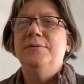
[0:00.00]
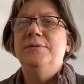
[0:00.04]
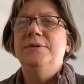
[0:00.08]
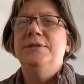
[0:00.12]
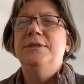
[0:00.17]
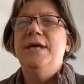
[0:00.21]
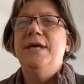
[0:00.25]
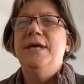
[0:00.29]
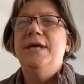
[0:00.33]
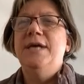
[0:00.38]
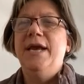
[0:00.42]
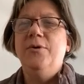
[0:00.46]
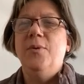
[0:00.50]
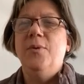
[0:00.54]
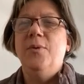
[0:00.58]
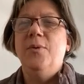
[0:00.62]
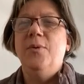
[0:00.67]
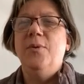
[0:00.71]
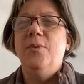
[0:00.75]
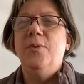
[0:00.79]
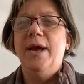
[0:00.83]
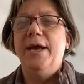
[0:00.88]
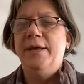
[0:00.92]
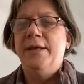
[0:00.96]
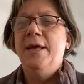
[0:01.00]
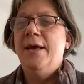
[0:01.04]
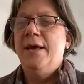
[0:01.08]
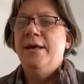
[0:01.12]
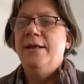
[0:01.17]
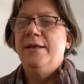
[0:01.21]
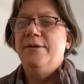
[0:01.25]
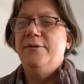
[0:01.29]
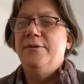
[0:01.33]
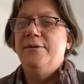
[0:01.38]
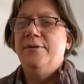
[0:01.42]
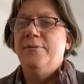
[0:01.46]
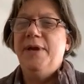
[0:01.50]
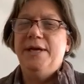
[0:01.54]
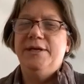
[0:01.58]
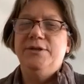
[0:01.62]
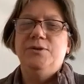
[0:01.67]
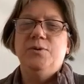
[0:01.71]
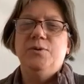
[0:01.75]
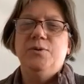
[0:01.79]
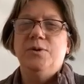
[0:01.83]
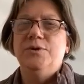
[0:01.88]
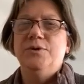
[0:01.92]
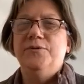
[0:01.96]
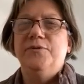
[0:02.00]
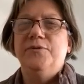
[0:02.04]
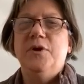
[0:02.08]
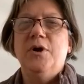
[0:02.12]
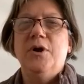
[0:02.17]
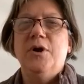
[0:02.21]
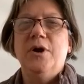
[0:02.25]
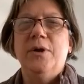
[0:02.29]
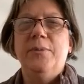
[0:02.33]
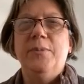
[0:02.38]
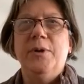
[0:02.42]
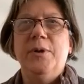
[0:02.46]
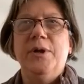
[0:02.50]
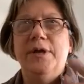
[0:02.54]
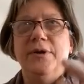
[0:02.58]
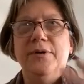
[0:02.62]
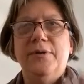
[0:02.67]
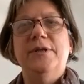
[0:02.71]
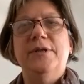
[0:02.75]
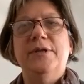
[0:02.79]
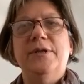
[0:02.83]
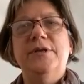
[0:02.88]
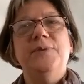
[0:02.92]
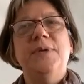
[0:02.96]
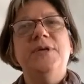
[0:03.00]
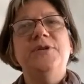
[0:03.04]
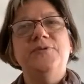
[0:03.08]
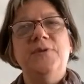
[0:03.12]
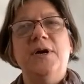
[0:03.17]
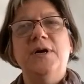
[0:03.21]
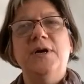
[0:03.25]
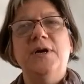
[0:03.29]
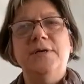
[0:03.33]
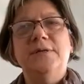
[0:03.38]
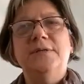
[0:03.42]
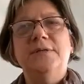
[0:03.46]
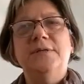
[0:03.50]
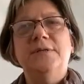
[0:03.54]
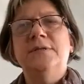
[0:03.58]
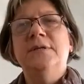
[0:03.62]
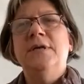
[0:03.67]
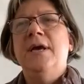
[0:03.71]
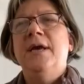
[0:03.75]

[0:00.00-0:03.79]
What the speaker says: take away the big stores of carbon that are in the tree trunks